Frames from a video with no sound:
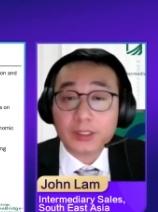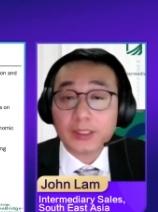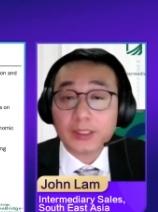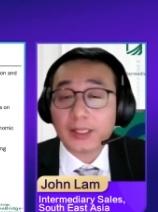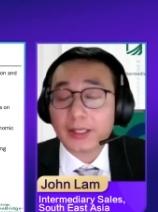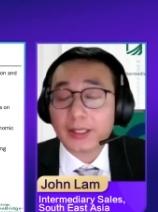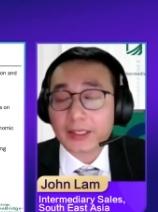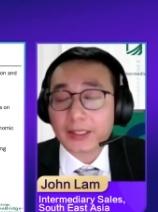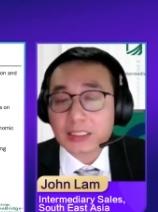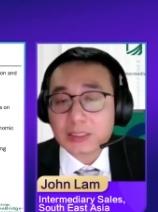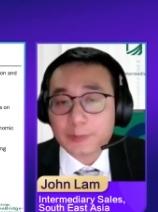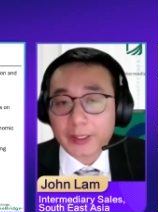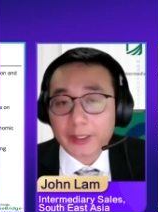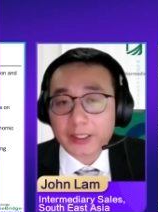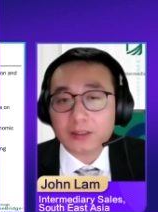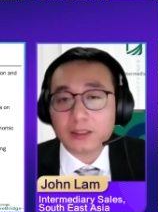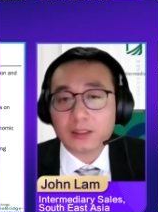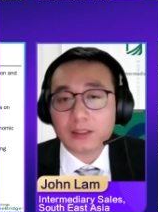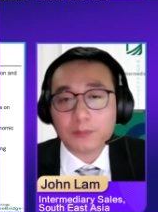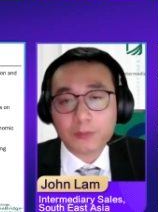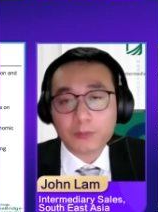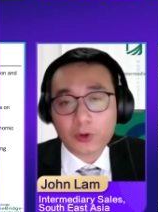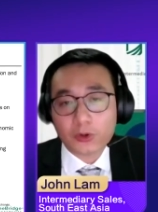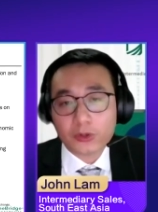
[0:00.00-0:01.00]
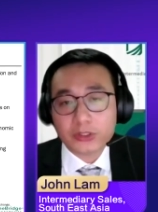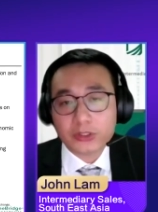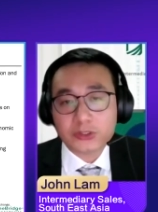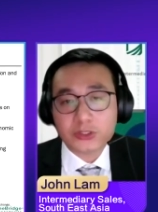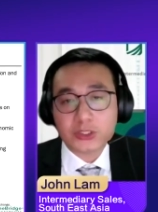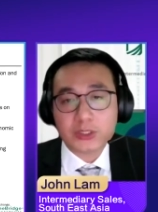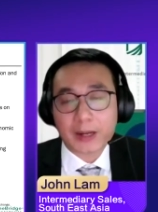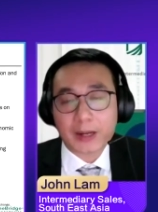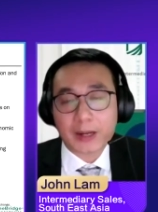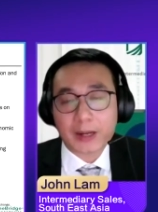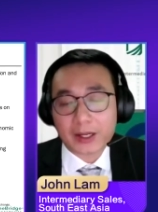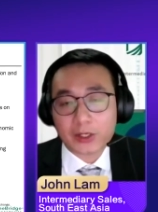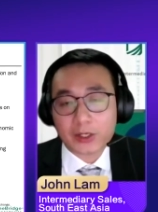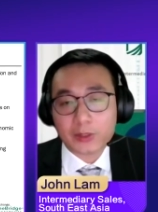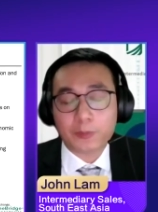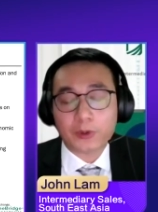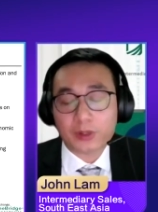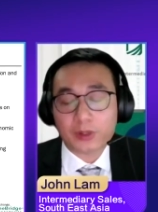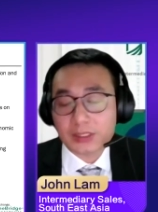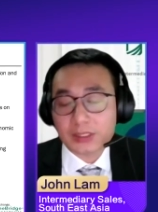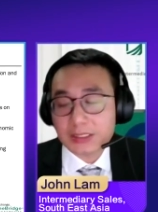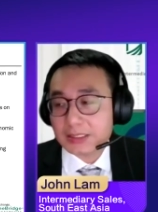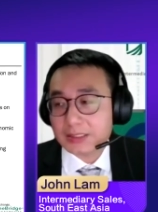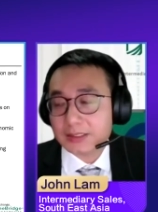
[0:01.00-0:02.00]
than expected monetary
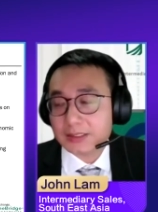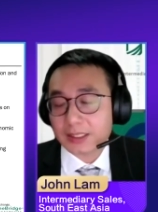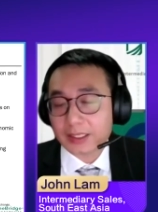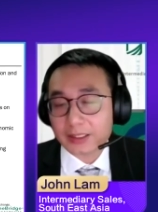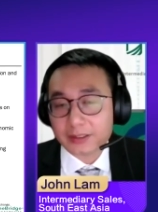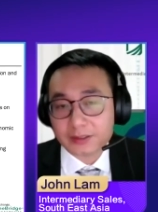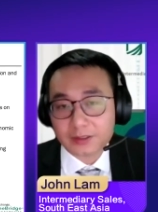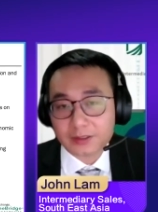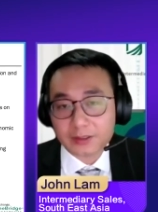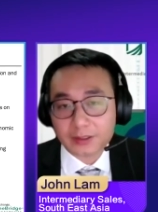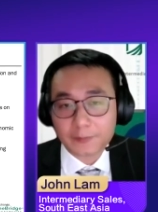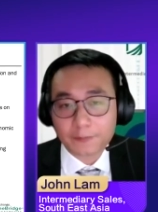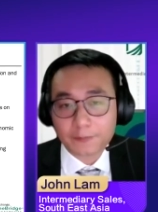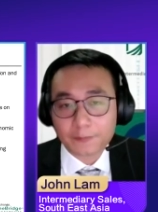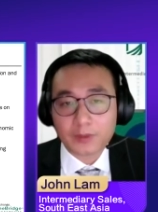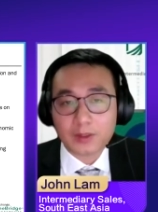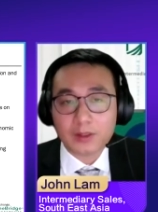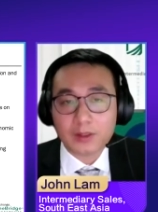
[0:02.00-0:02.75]
policy tightening